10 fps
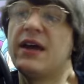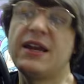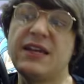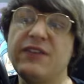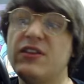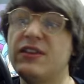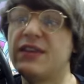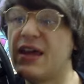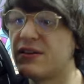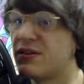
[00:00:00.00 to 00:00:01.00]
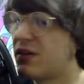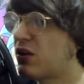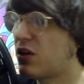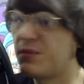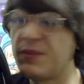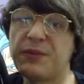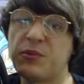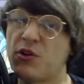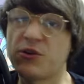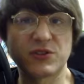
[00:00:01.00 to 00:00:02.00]
And even then, a lot of
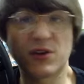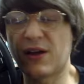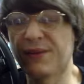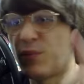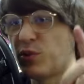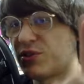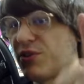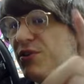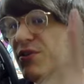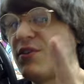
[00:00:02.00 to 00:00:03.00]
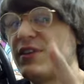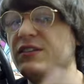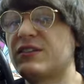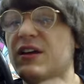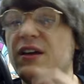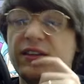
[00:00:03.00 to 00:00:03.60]
people also don't know this.